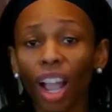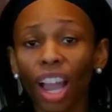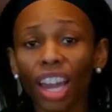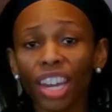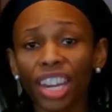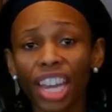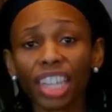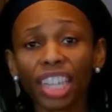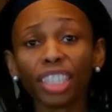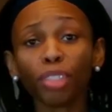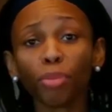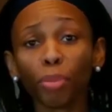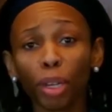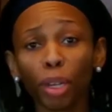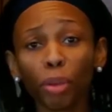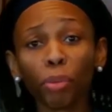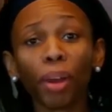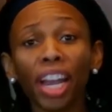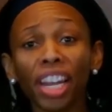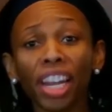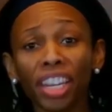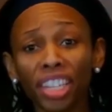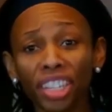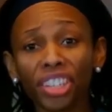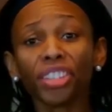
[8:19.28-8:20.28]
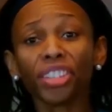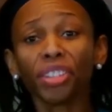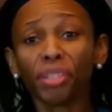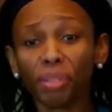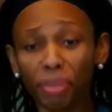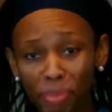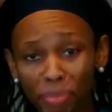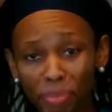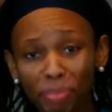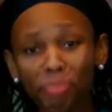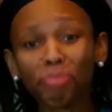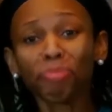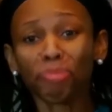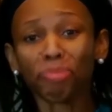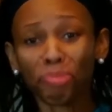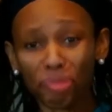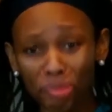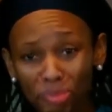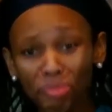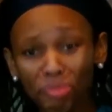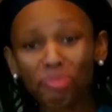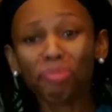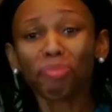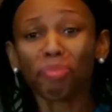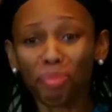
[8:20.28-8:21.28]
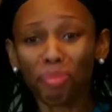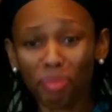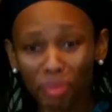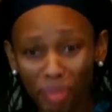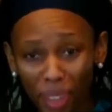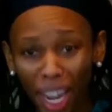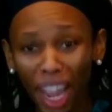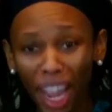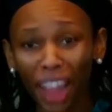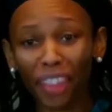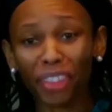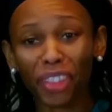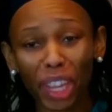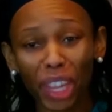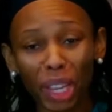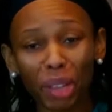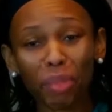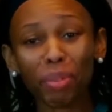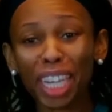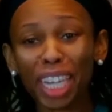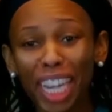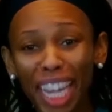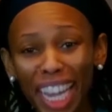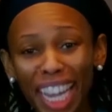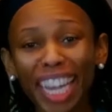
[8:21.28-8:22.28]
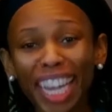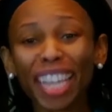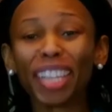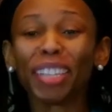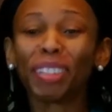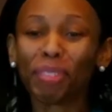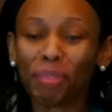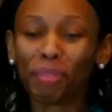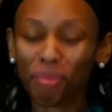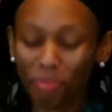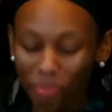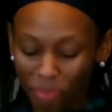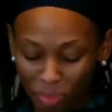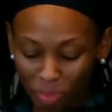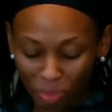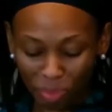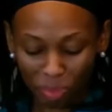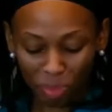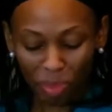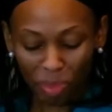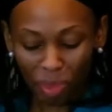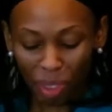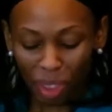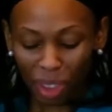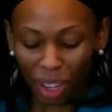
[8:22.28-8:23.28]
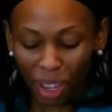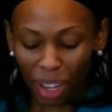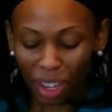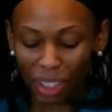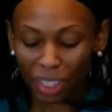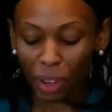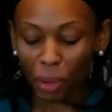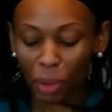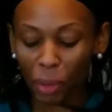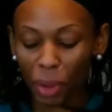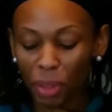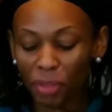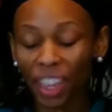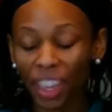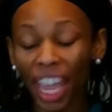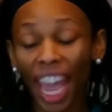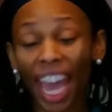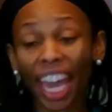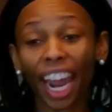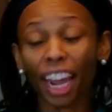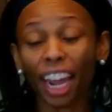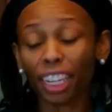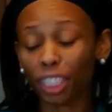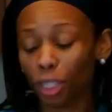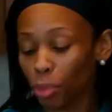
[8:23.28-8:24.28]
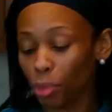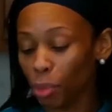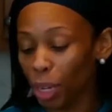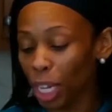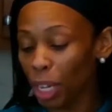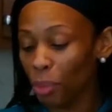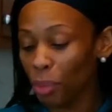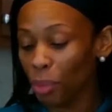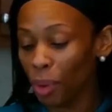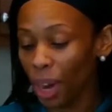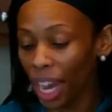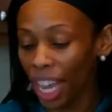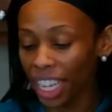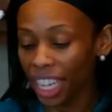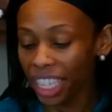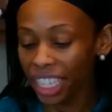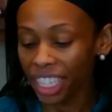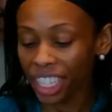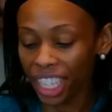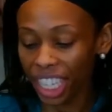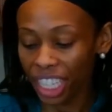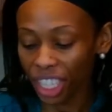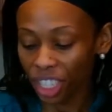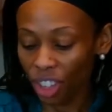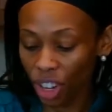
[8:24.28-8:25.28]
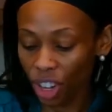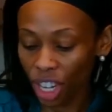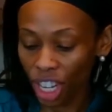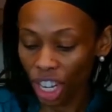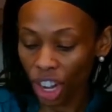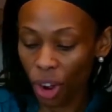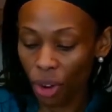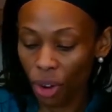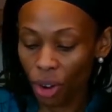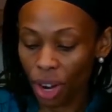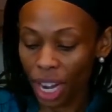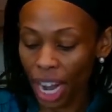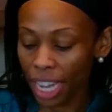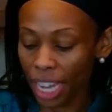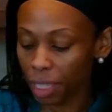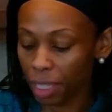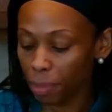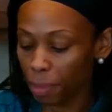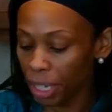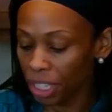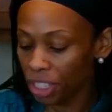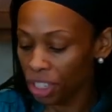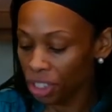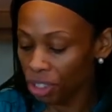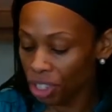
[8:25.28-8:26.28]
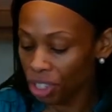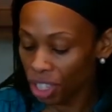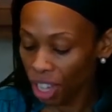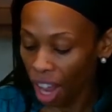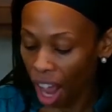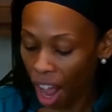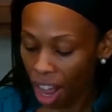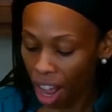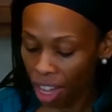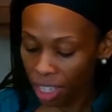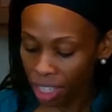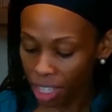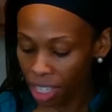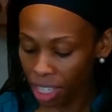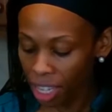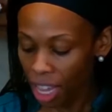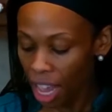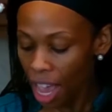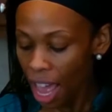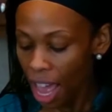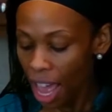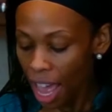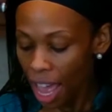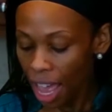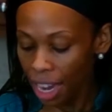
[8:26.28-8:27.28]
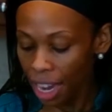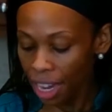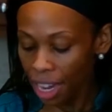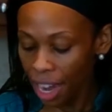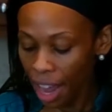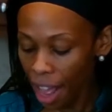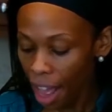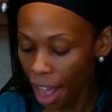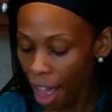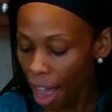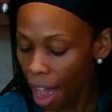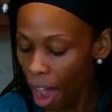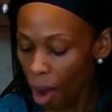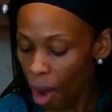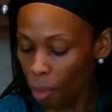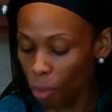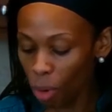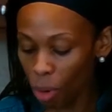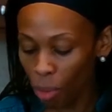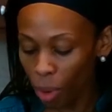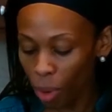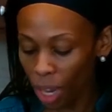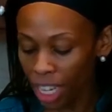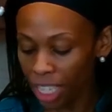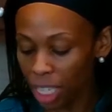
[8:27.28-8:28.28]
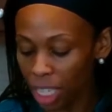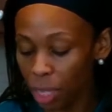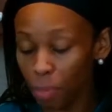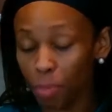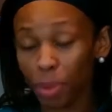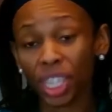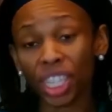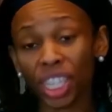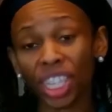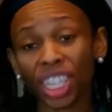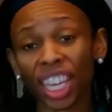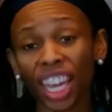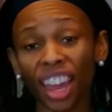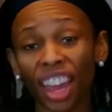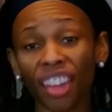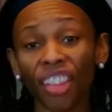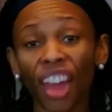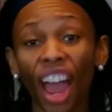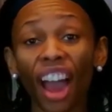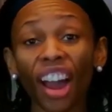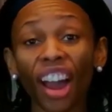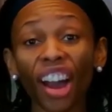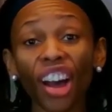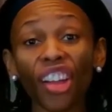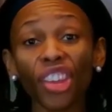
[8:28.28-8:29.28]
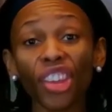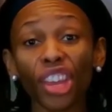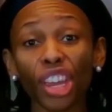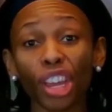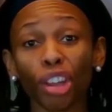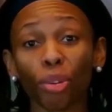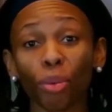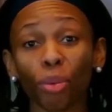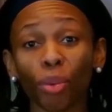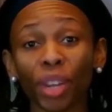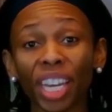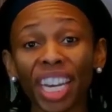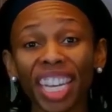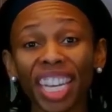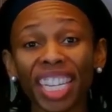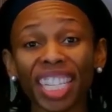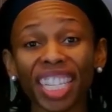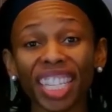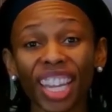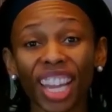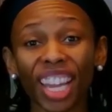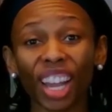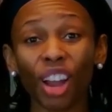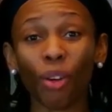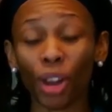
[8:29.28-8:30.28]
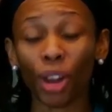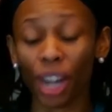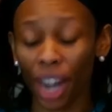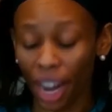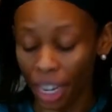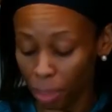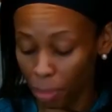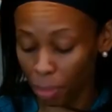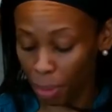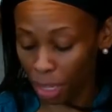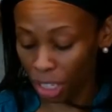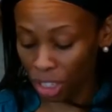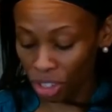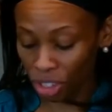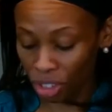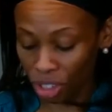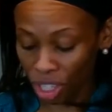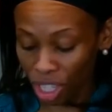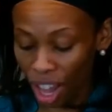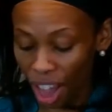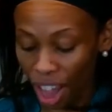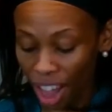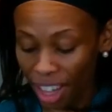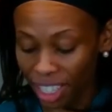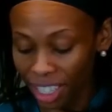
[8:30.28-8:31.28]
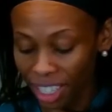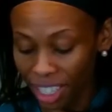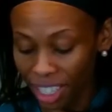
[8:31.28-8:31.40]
That's sweet relish. I think we did it. So we've got our sweet relish that's going to go in our special sauce. And now we're ready to put together our other ingredients that go in our special sauce.